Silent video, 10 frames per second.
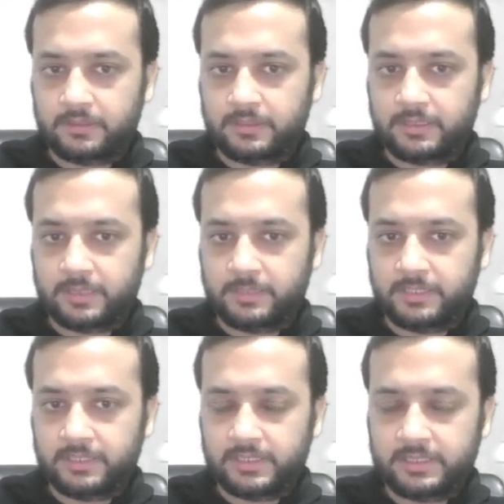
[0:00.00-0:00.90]
can be
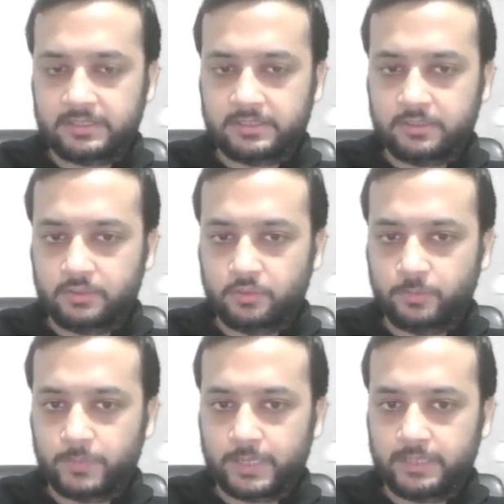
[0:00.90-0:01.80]
written as
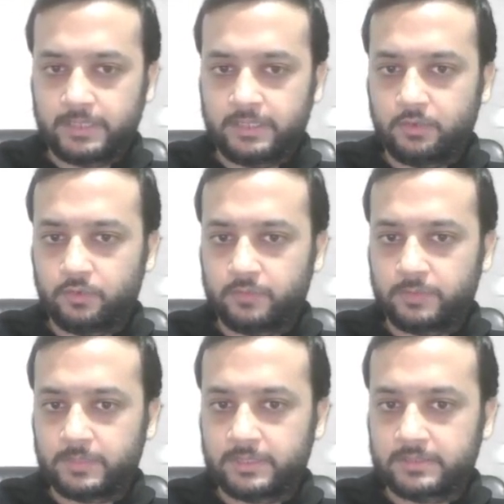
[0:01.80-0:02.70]
2 pi into 1
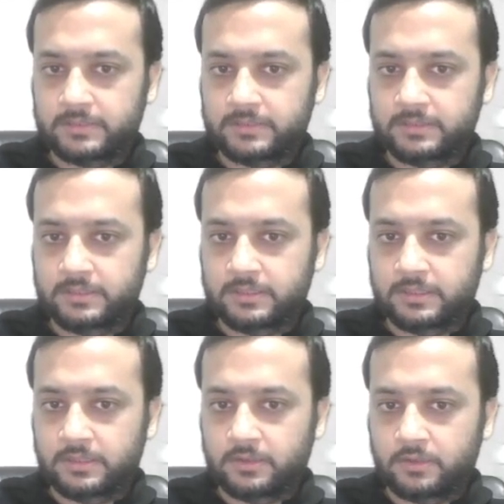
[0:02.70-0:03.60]
minus
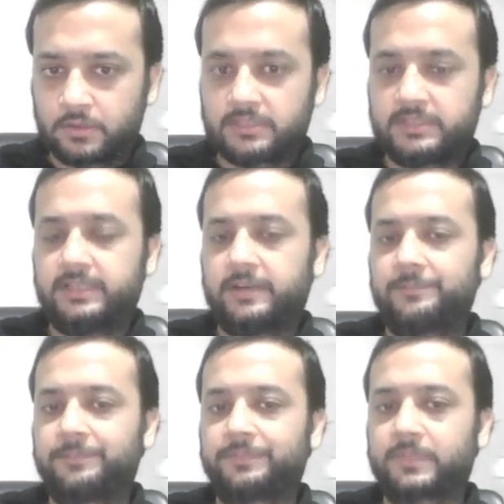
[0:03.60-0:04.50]
cos theta,
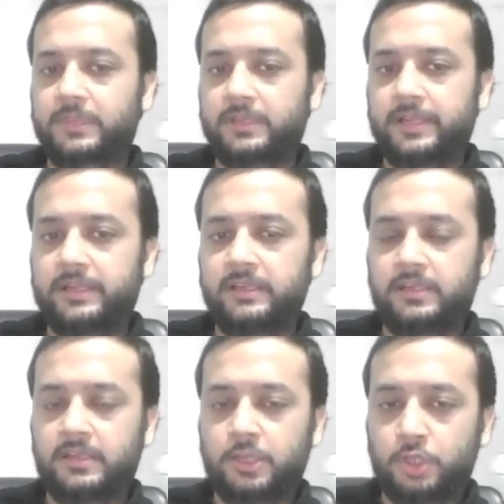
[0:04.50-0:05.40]
right?
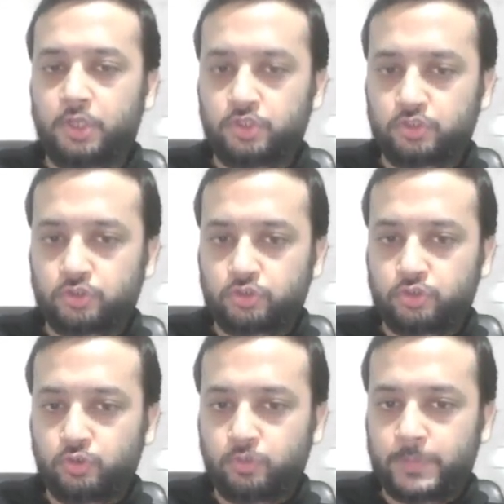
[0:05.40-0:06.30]
So
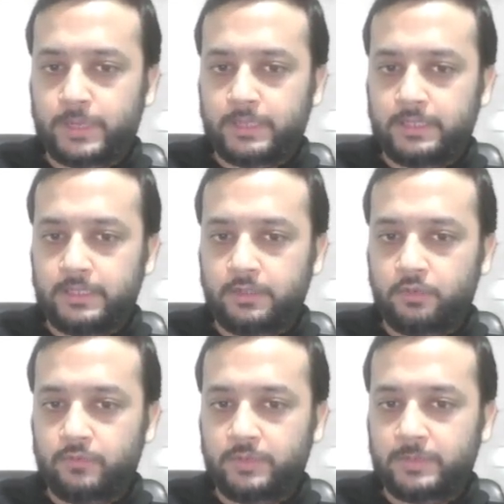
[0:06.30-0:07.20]
2 pi
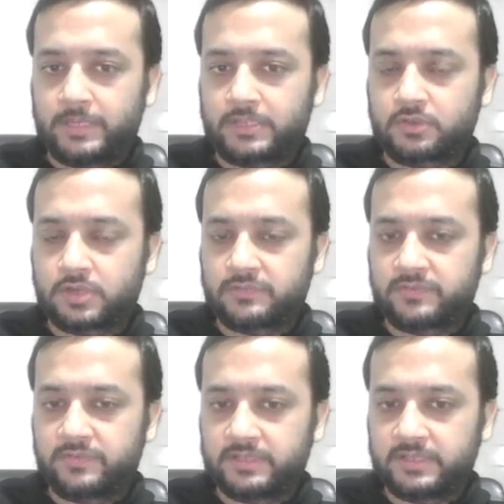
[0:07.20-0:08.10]
into 1 minus cos
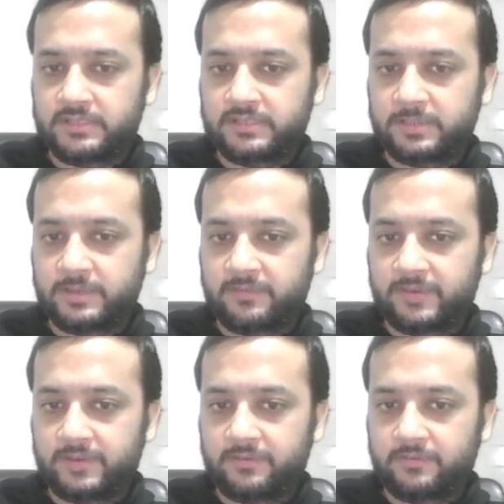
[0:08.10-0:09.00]
53 is 3 by
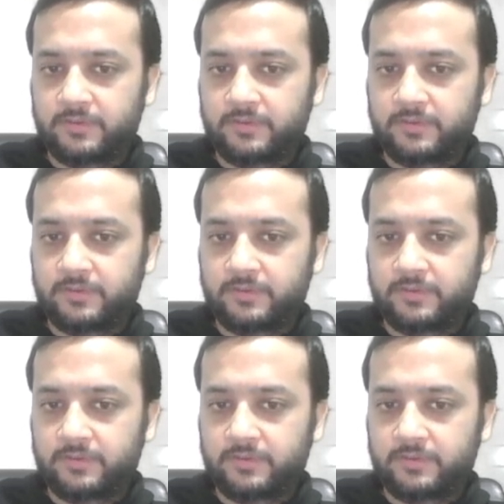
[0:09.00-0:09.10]
5,